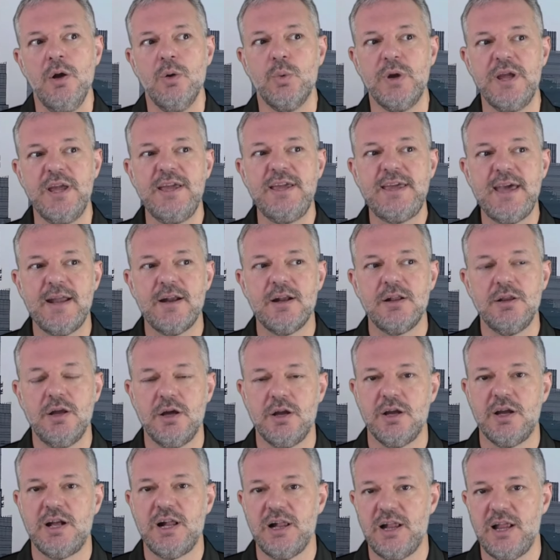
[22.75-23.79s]
We get a
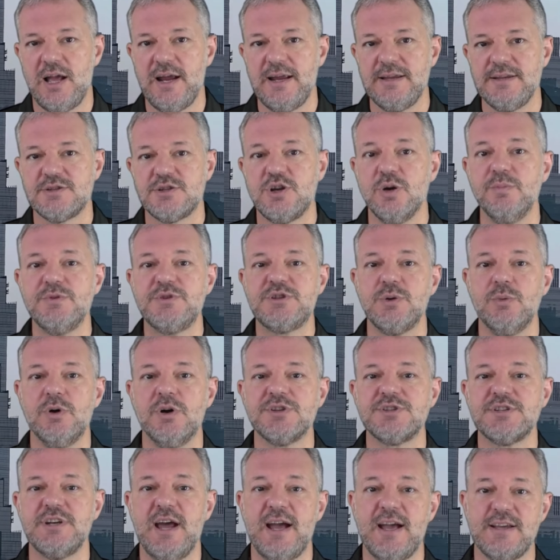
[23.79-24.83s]
lot of clients come to
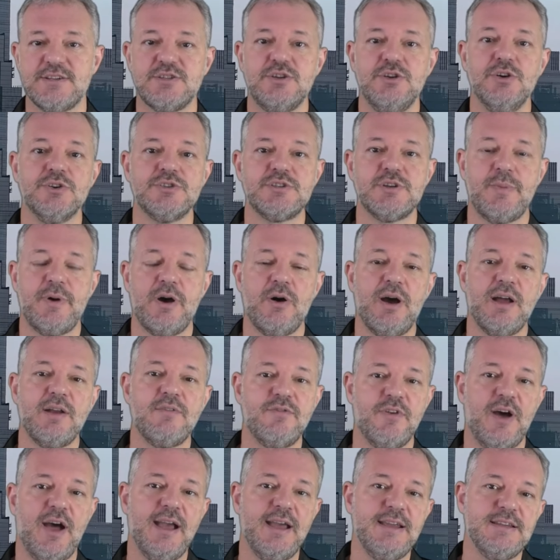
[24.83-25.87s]
us and ask us about
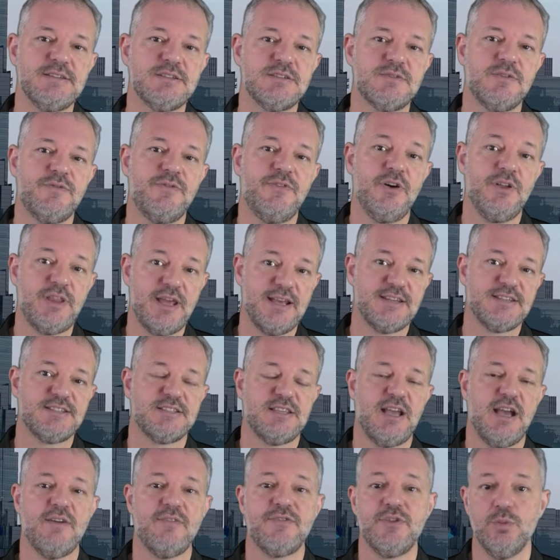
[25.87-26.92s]
advice for their
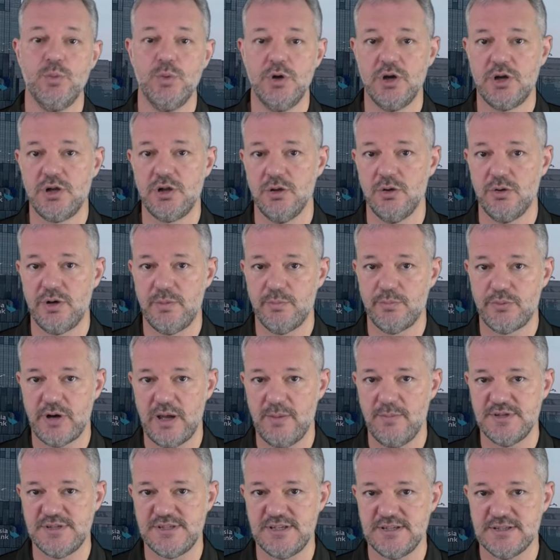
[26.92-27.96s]
staff that work alone in
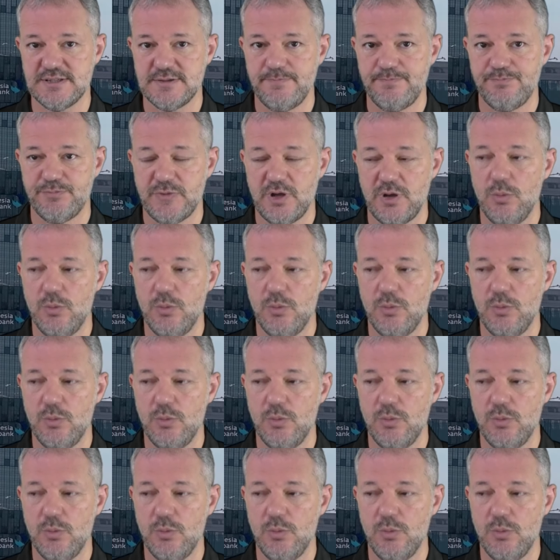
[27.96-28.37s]
premises.